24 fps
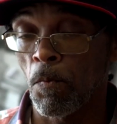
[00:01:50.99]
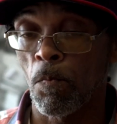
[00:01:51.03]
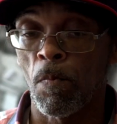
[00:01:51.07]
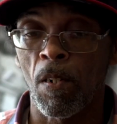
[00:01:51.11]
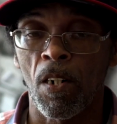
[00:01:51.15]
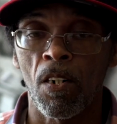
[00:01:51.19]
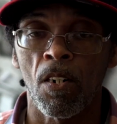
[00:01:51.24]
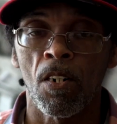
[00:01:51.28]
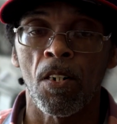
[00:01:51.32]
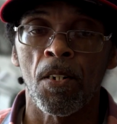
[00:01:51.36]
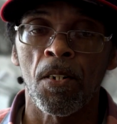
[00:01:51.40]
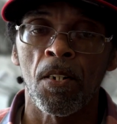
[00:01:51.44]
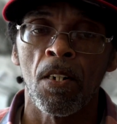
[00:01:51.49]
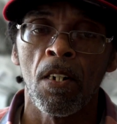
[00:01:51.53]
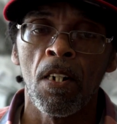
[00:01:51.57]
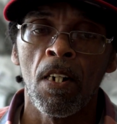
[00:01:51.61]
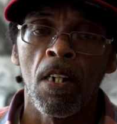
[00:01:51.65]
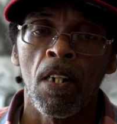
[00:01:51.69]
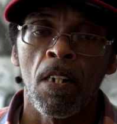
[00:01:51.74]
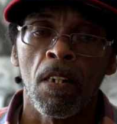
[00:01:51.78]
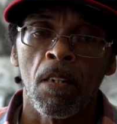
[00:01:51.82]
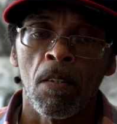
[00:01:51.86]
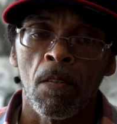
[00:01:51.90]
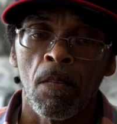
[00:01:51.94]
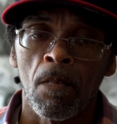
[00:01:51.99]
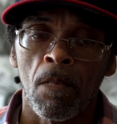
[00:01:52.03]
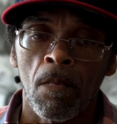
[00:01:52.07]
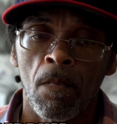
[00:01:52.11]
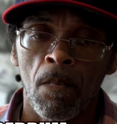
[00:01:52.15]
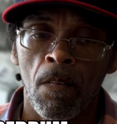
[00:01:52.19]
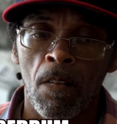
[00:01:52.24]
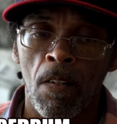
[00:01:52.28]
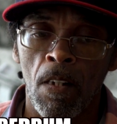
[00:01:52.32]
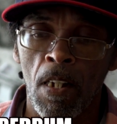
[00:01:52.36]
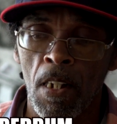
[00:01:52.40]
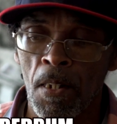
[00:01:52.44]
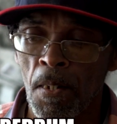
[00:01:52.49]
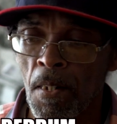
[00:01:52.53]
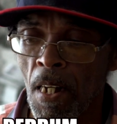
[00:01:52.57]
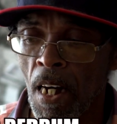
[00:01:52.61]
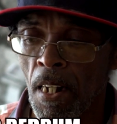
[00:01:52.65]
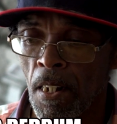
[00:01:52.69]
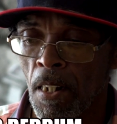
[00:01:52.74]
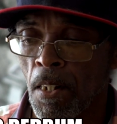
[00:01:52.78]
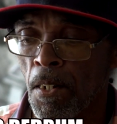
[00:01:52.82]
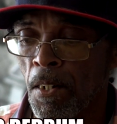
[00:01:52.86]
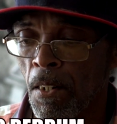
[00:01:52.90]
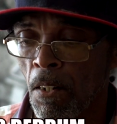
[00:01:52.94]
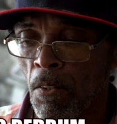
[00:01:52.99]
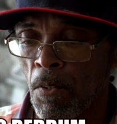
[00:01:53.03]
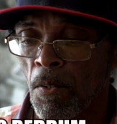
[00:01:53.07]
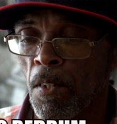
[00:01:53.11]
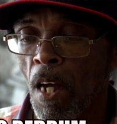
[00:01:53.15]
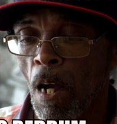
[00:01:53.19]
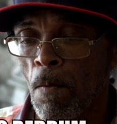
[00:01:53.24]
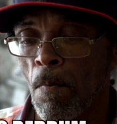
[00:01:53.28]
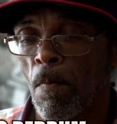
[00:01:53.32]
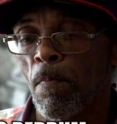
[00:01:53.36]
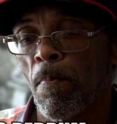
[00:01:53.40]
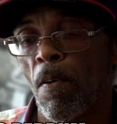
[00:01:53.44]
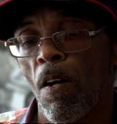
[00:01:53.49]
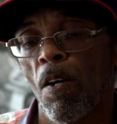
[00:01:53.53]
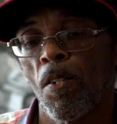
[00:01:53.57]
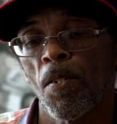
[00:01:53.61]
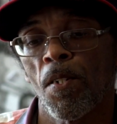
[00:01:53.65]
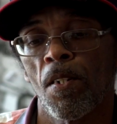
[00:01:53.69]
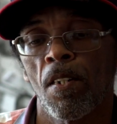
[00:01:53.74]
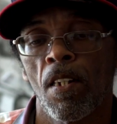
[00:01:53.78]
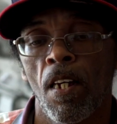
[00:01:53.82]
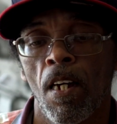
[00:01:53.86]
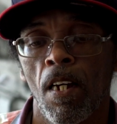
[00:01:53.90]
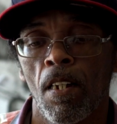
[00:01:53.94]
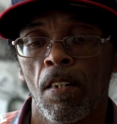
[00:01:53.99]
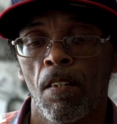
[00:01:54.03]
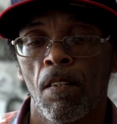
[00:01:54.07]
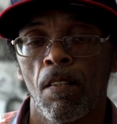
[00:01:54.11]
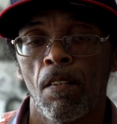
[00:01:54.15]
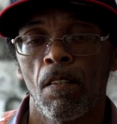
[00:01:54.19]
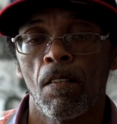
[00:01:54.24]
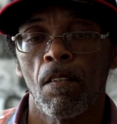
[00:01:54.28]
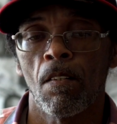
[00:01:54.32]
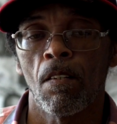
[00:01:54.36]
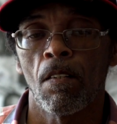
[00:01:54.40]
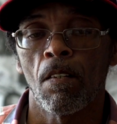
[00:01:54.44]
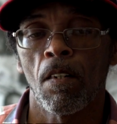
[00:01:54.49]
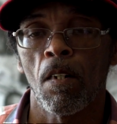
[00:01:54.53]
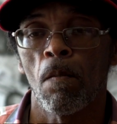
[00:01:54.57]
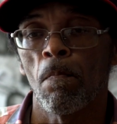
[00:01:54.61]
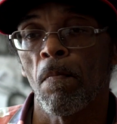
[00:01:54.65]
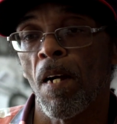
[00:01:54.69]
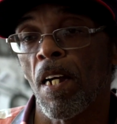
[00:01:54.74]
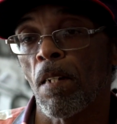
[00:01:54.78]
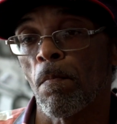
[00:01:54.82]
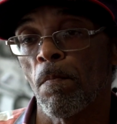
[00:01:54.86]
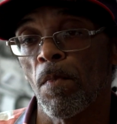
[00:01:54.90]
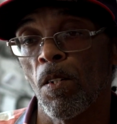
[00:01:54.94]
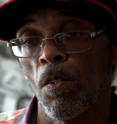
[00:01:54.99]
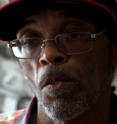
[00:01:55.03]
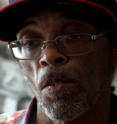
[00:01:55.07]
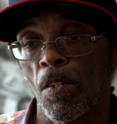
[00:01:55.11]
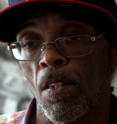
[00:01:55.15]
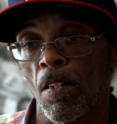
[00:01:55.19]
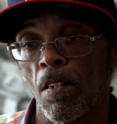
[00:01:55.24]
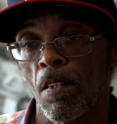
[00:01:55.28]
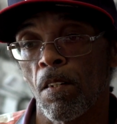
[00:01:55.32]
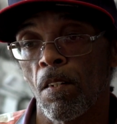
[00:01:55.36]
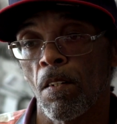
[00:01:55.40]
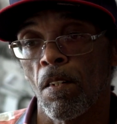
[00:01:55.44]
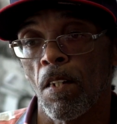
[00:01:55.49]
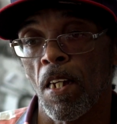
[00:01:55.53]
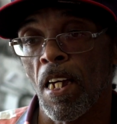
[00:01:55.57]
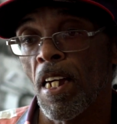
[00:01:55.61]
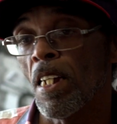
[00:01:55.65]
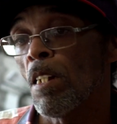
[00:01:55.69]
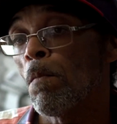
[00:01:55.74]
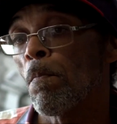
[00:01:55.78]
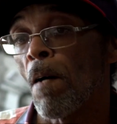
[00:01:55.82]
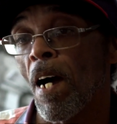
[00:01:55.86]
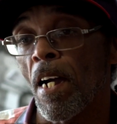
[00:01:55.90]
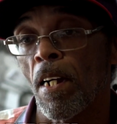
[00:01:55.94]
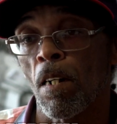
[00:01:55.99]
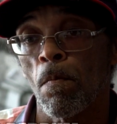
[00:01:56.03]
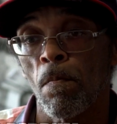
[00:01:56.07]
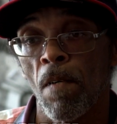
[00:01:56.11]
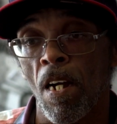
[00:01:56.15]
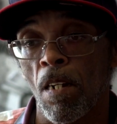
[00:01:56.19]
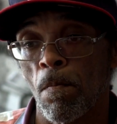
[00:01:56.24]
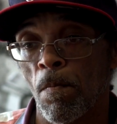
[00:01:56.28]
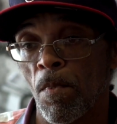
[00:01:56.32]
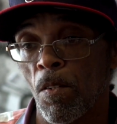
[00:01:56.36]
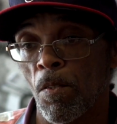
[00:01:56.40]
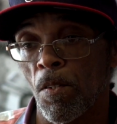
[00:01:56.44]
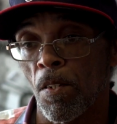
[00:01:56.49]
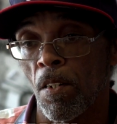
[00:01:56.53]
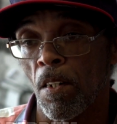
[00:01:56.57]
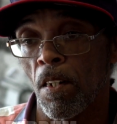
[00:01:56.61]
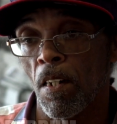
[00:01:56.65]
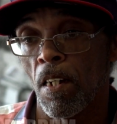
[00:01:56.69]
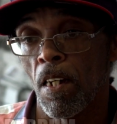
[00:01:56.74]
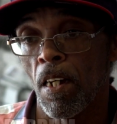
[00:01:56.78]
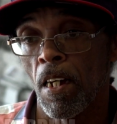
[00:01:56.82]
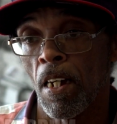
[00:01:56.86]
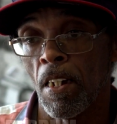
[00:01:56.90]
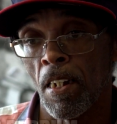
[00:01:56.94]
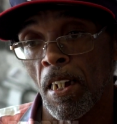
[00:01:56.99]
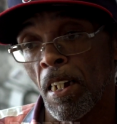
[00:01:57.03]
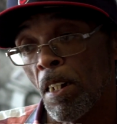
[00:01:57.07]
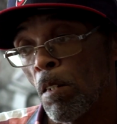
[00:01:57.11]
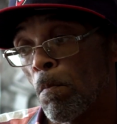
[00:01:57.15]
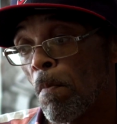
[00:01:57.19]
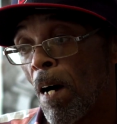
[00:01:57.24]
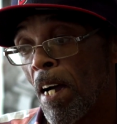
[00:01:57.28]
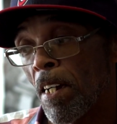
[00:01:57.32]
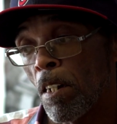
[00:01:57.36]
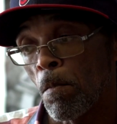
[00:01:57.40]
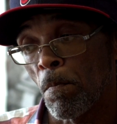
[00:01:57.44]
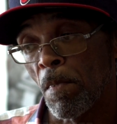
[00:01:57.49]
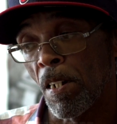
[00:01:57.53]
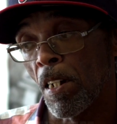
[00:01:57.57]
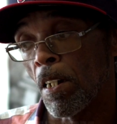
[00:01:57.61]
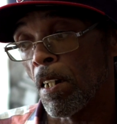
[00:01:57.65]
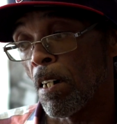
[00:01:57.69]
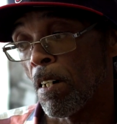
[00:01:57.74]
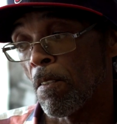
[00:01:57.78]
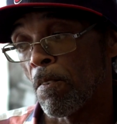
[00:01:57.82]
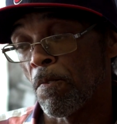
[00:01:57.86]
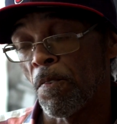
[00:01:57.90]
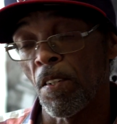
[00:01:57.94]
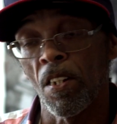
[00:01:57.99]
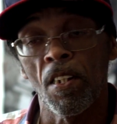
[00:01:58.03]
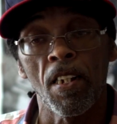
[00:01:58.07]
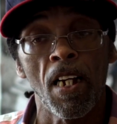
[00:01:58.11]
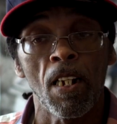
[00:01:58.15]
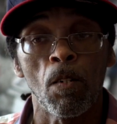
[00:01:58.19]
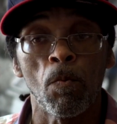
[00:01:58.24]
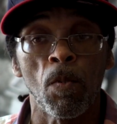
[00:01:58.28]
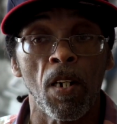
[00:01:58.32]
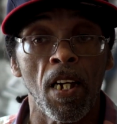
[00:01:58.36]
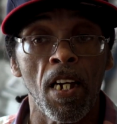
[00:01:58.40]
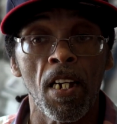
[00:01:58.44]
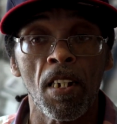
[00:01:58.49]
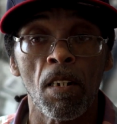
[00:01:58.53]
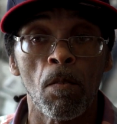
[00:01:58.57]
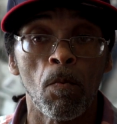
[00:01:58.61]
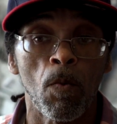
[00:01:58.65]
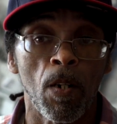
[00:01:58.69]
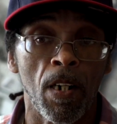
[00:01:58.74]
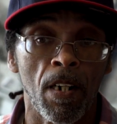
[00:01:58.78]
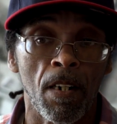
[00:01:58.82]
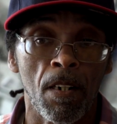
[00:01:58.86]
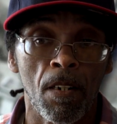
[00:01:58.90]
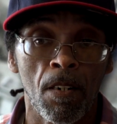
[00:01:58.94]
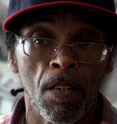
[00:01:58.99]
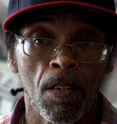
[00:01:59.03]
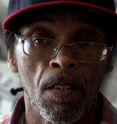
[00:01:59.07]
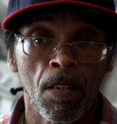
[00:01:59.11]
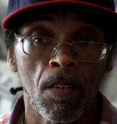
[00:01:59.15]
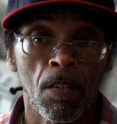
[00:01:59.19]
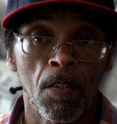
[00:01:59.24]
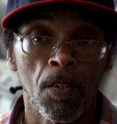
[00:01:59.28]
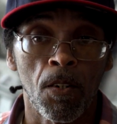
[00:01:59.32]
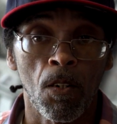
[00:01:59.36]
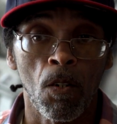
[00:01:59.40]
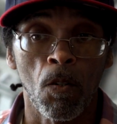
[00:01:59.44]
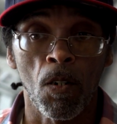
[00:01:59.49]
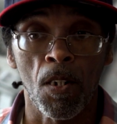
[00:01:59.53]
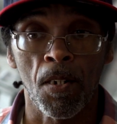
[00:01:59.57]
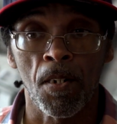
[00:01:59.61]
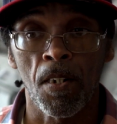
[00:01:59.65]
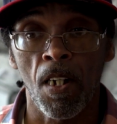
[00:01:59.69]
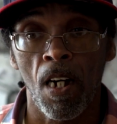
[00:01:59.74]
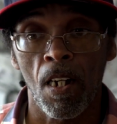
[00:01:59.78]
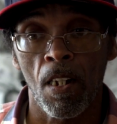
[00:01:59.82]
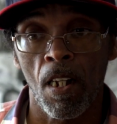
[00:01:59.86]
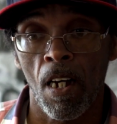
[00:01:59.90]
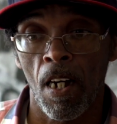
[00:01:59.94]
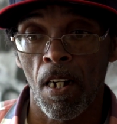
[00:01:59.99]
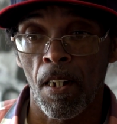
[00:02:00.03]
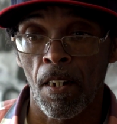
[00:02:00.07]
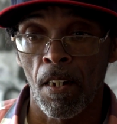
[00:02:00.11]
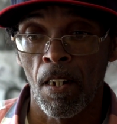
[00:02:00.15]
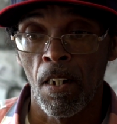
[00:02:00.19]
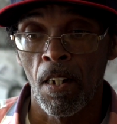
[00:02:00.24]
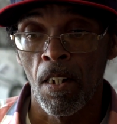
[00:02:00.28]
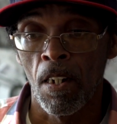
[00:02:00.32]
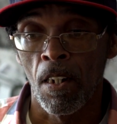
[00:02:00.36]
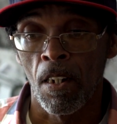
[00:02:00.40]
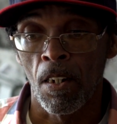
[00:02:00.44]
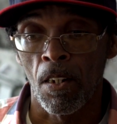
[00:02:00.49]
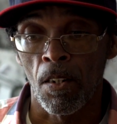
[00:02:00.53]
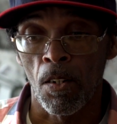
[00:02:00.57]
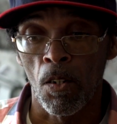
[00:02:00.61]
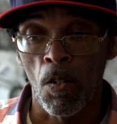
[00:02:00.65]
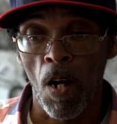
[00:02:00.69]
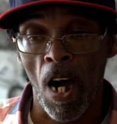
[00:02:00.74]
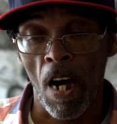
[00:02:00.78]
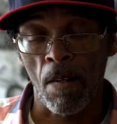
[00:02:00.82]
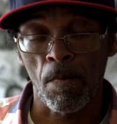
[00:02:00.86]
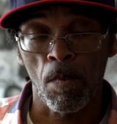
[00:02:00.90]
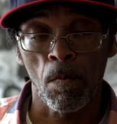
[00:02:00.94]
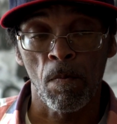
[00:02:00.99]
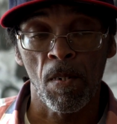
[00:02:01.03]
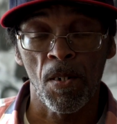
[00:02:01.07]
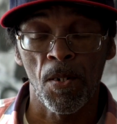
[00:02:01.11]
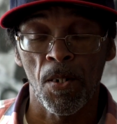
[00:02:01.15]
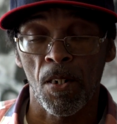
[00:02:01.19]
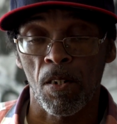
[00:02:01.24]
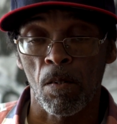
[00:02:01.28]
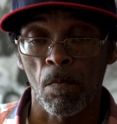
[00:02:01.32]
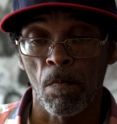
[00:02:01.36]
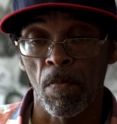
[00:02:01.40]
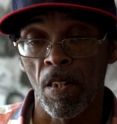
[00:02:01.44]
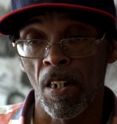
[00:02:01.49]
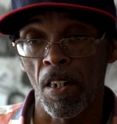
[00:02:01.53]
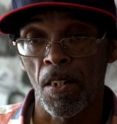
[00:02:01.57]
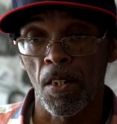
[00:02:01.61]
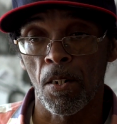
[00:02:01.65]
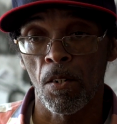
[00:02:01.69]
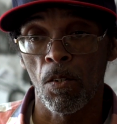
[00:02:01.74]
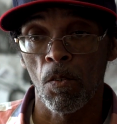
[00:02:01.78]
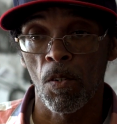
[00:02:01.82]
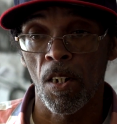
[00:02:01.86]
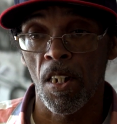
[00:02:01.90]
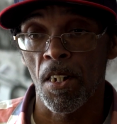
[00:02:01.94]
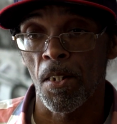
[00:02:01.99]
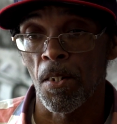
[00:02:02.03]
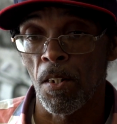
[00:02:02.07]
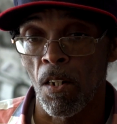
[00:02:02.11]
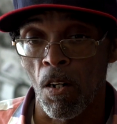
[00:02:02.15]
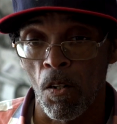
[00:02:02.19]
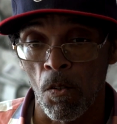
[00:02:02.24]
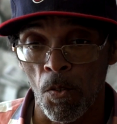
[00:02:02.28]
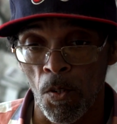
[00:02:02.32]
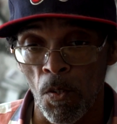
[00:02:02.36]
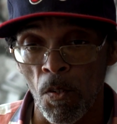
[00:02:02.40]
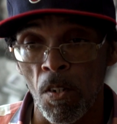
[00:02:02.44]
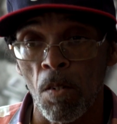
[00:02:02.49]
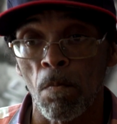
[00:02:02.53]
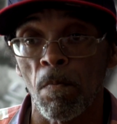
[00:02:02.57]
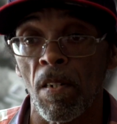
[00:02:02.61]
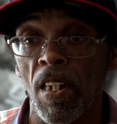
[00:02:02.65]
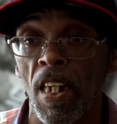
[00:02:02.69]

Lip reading: because it's not a certain type of person that can make music. Anybody can make music, and anybody can be affiliated with anywhere. So it's not like you have to be just a blood to do this. No, you could